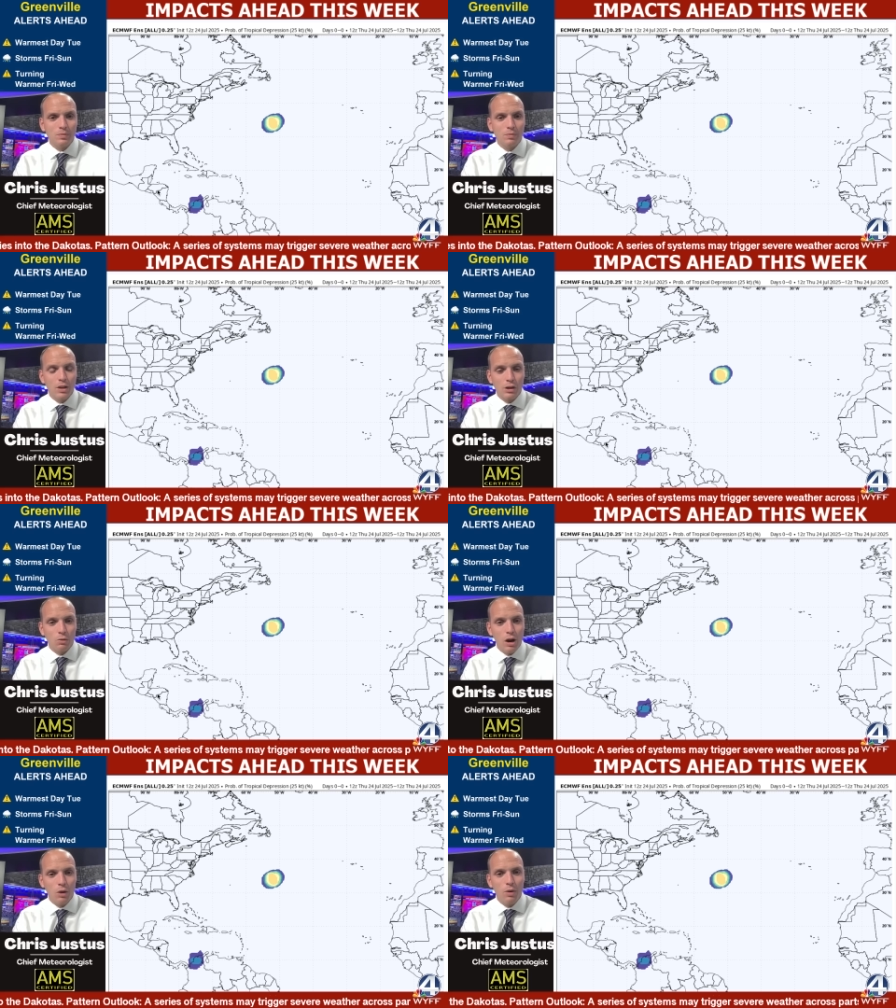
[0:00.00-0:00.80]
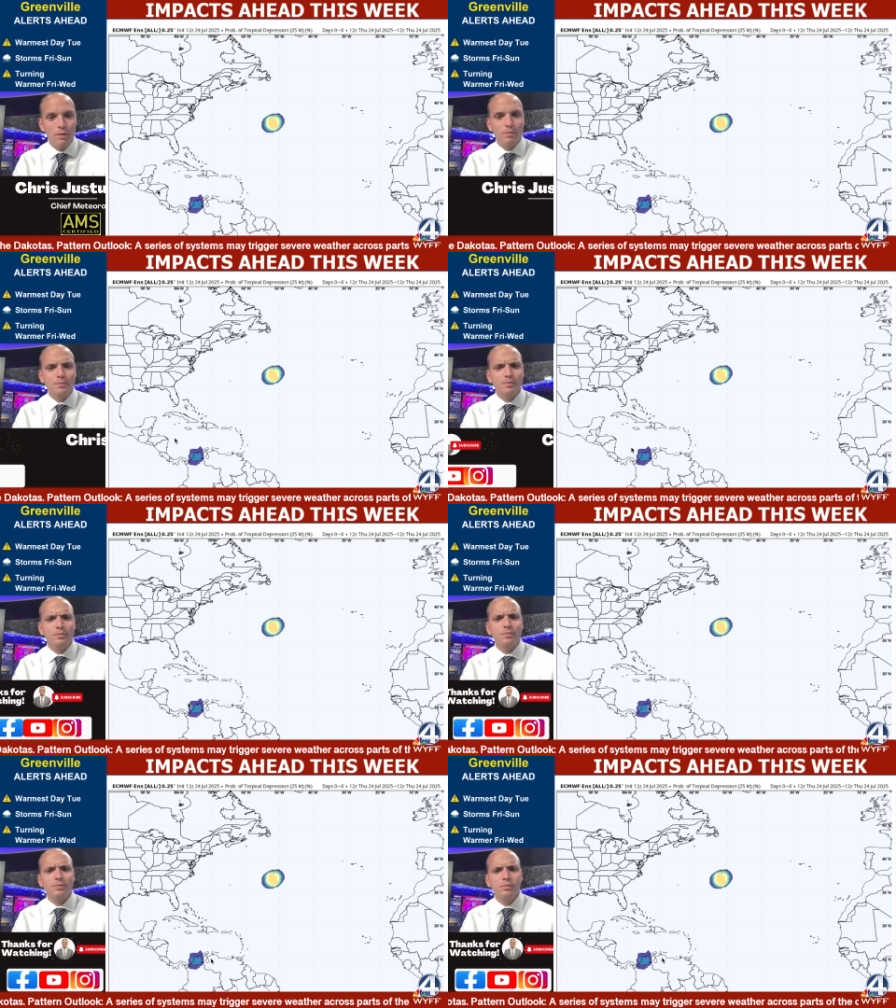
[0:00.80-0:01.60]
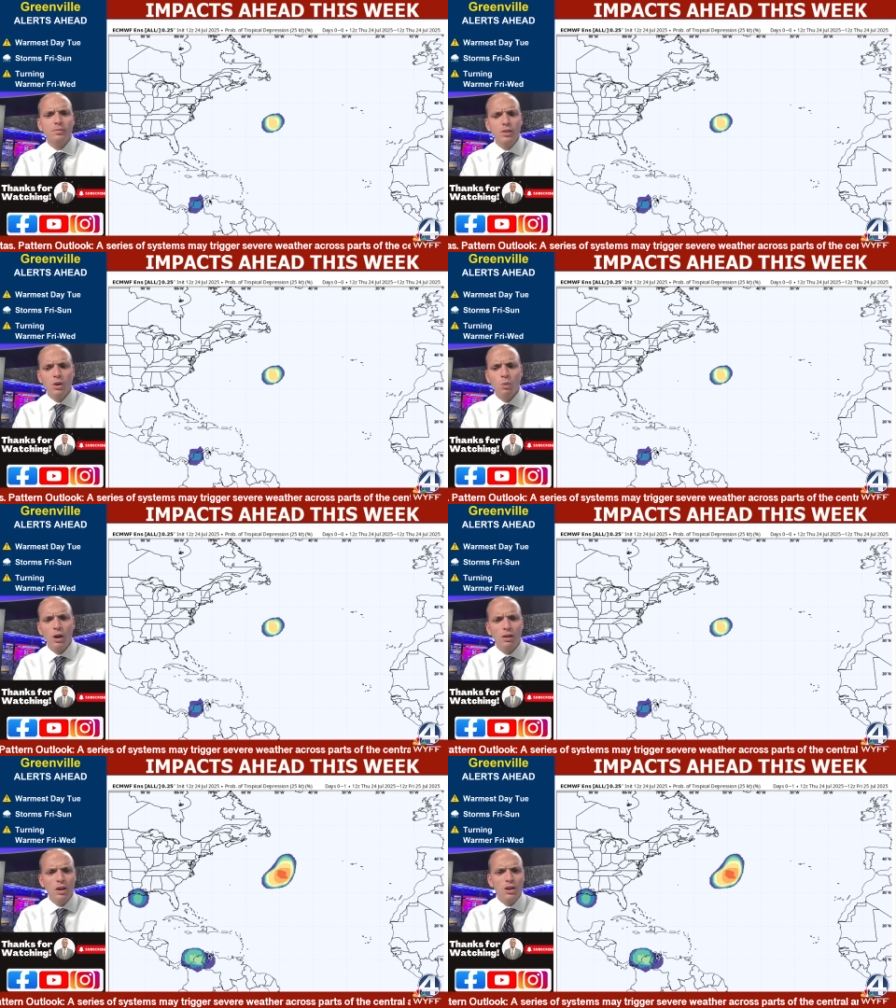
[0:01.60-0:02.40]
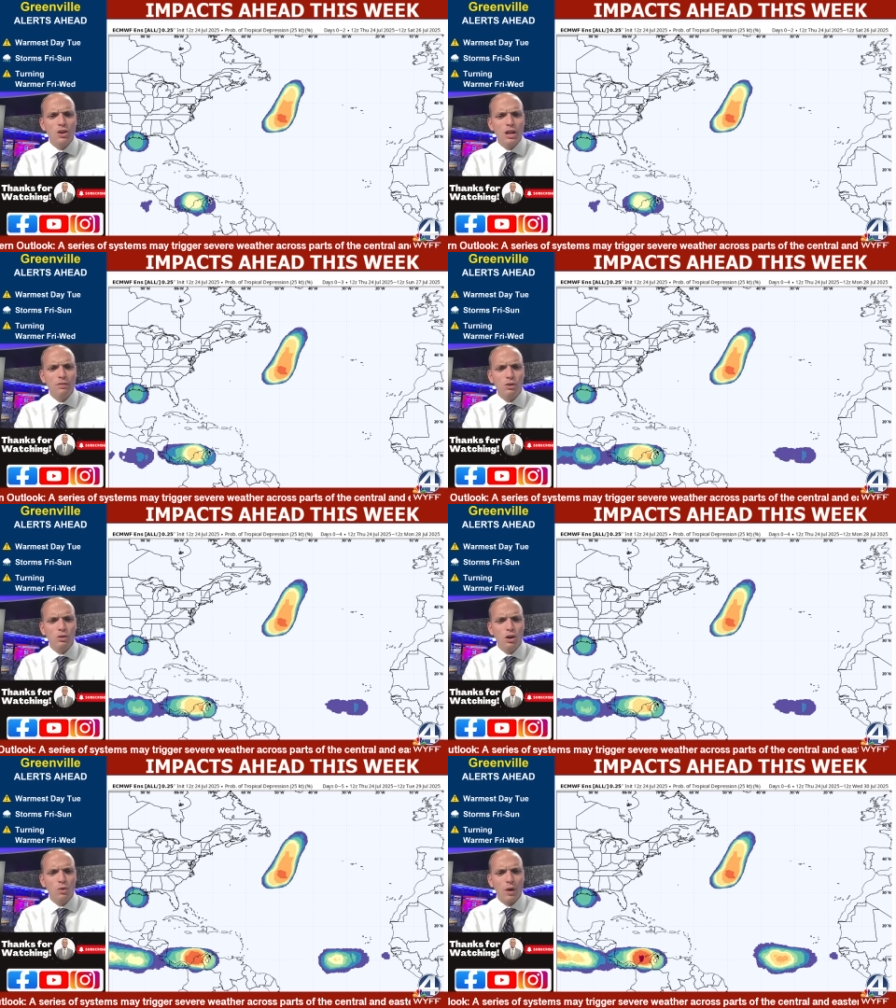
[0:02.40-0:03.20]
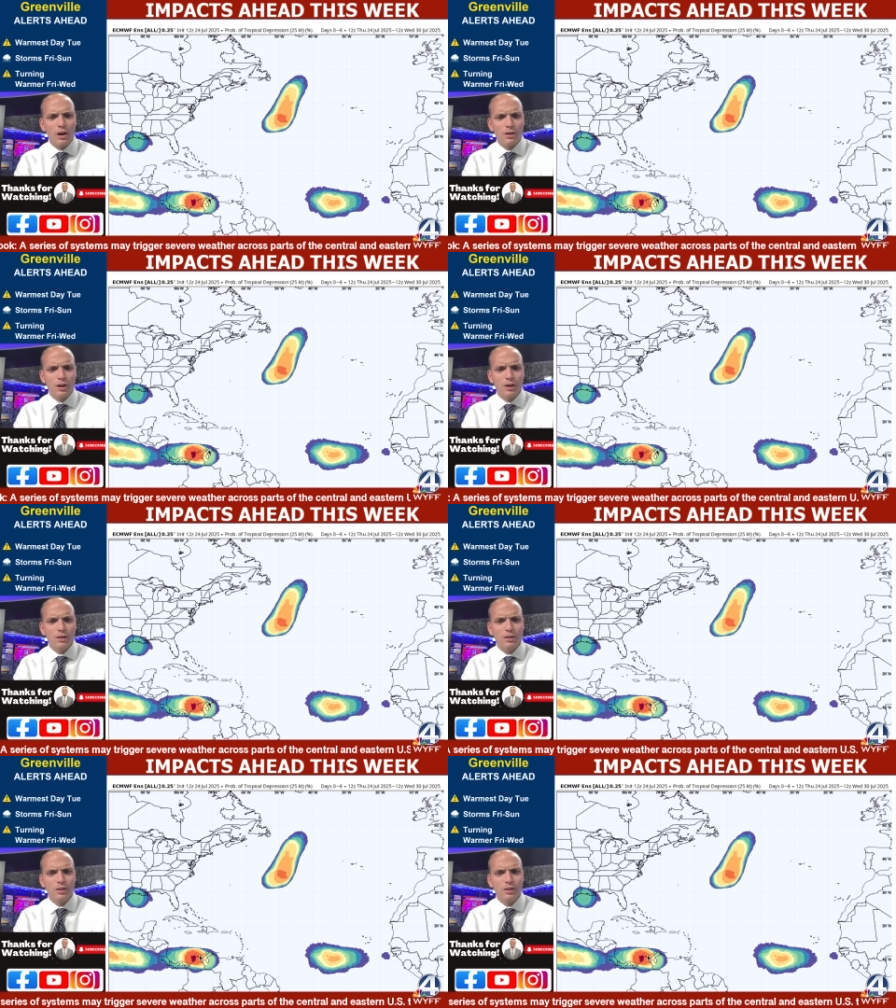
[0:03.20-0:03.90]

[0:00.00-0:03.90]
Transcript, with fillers: Nicaragua? Well, you could have a little lowrider here.